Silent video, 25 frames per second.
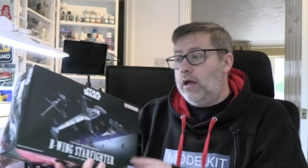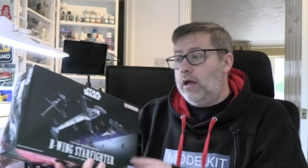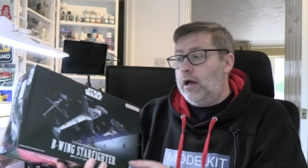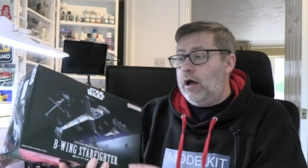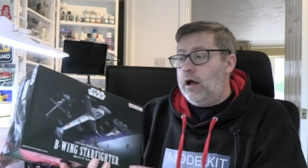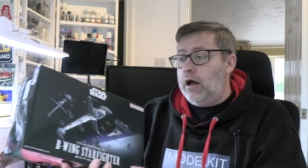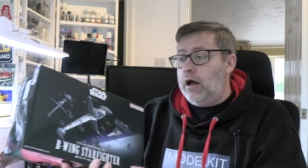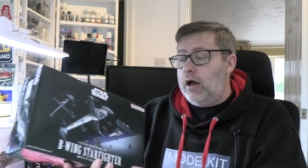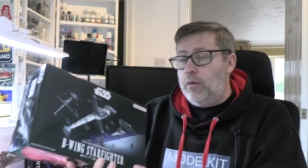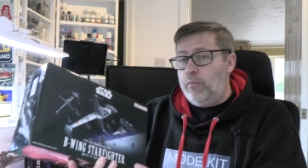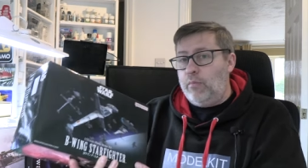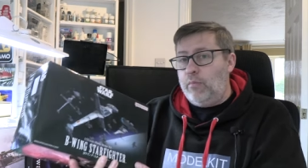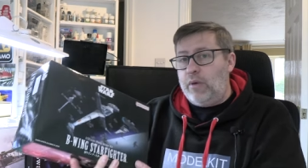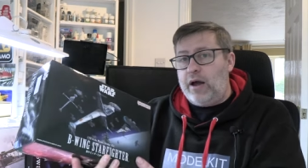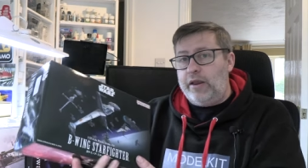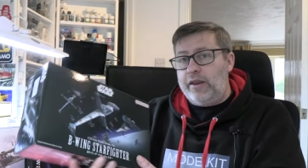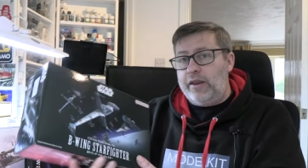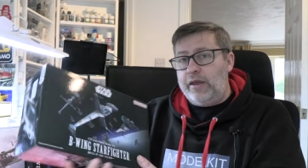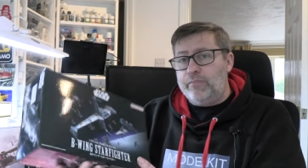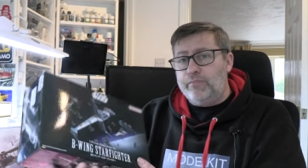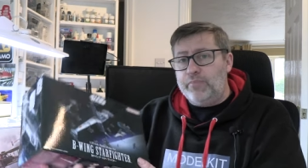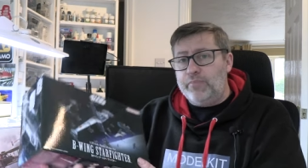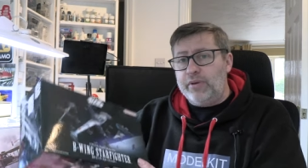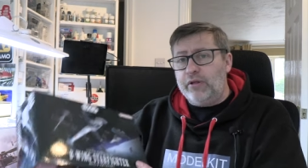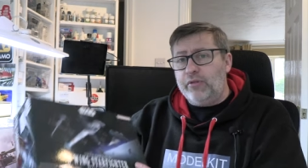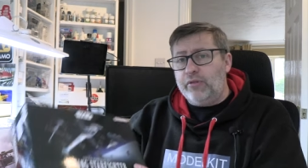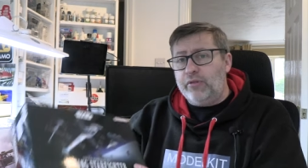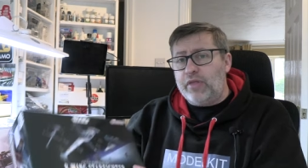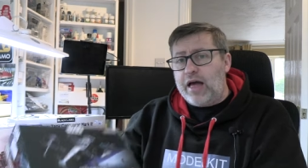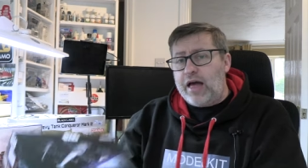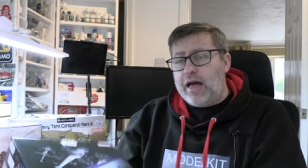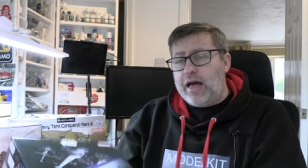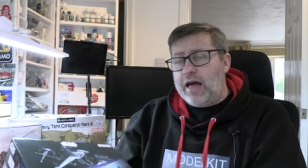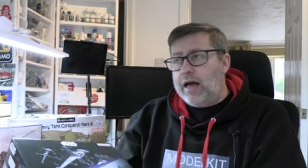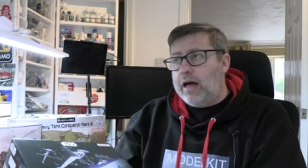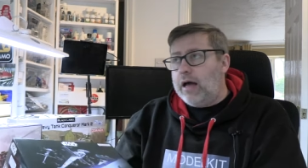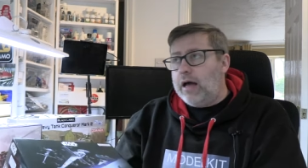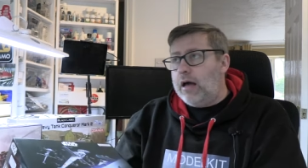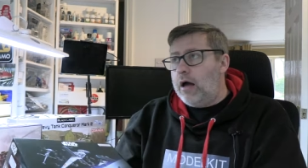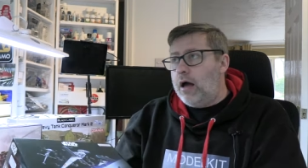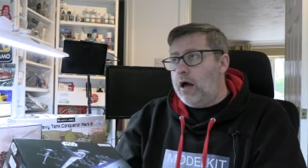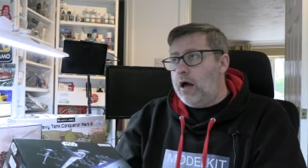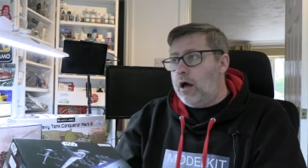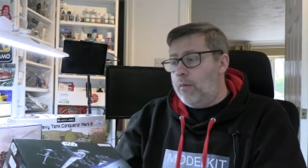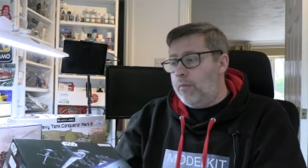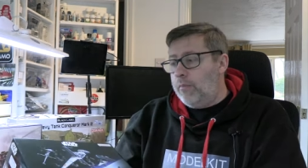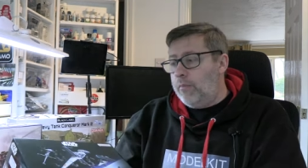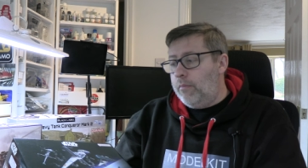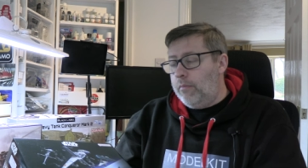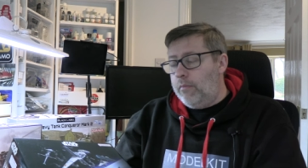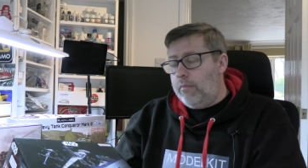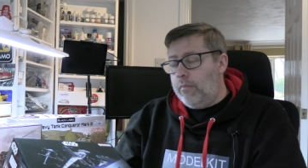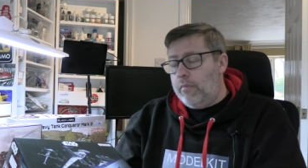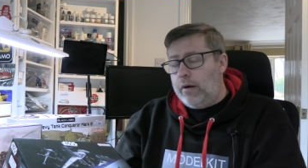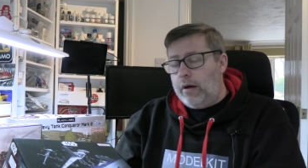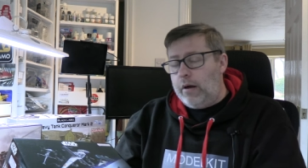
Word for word: um, and I built their um,